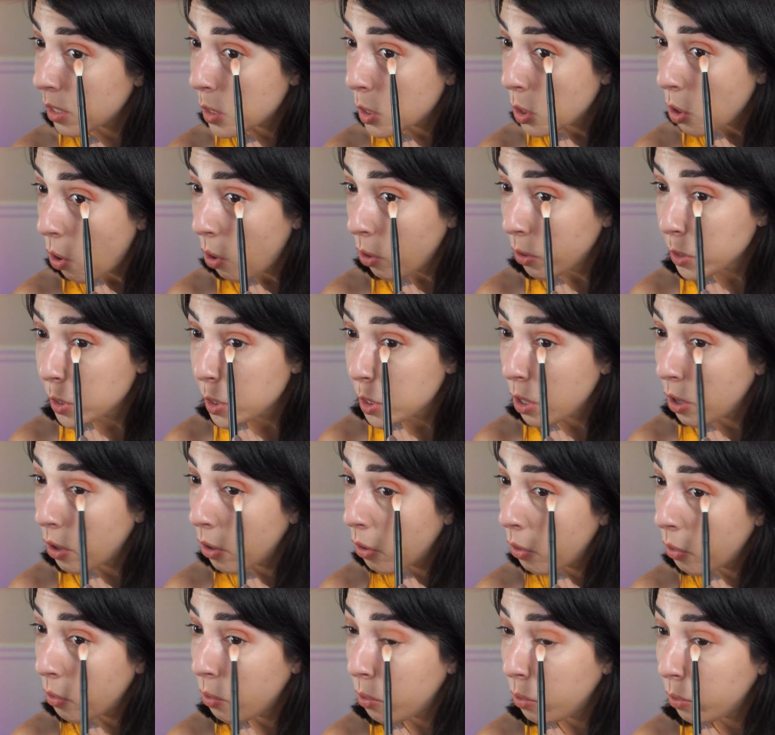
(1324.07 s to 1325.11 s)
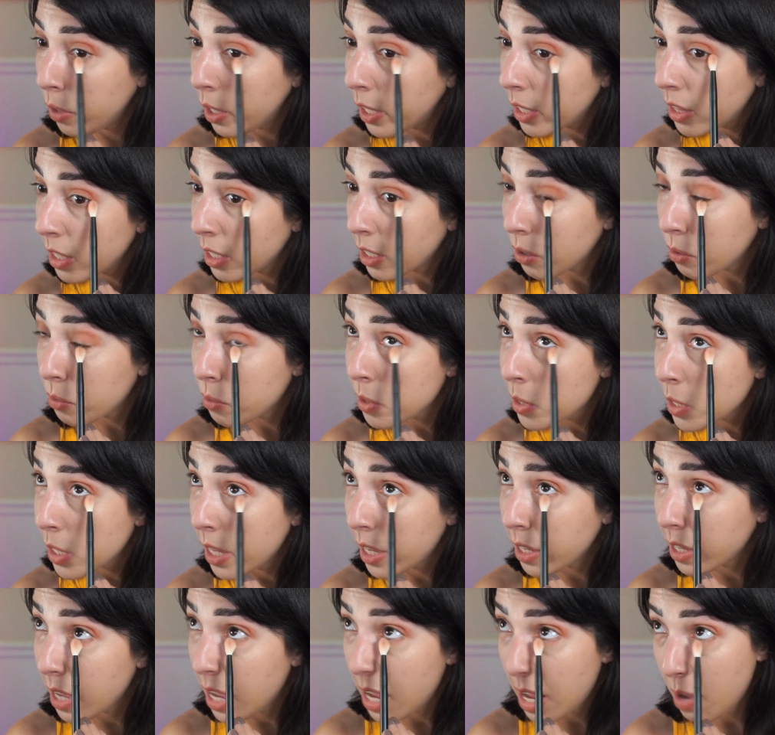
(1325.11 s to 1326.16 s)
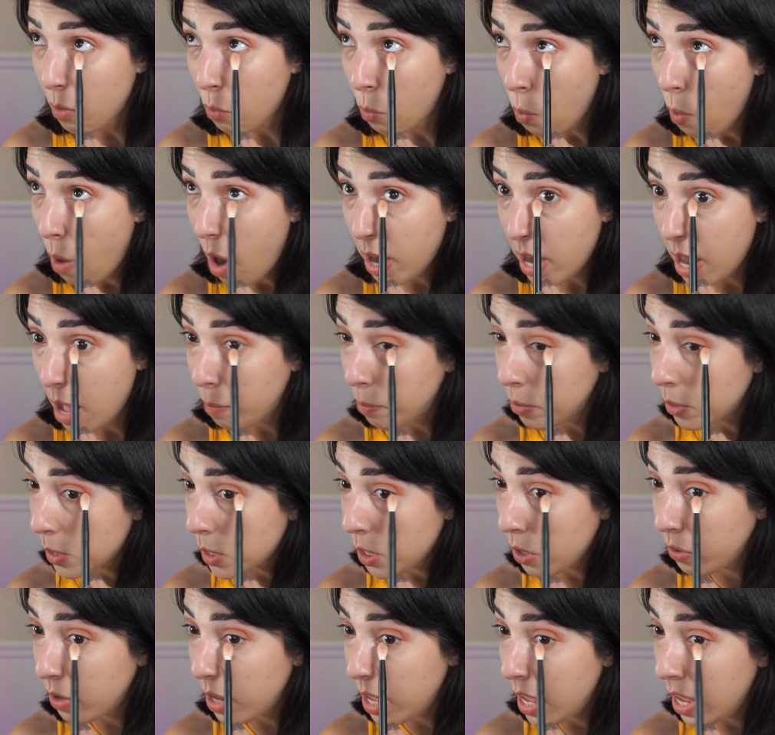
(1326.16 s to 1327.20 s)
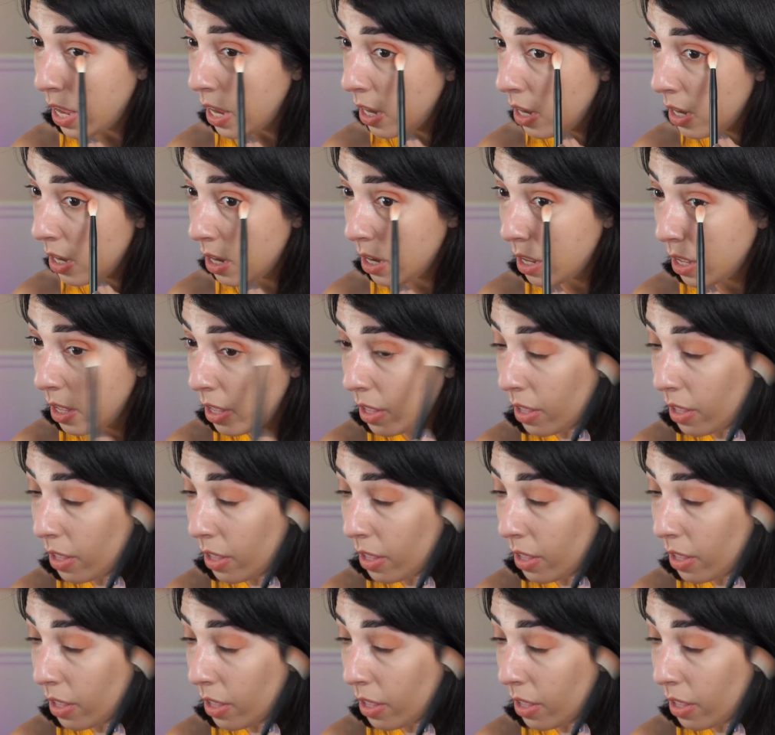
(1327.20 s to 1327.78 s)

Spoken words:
also, I think it was like 1 episode in,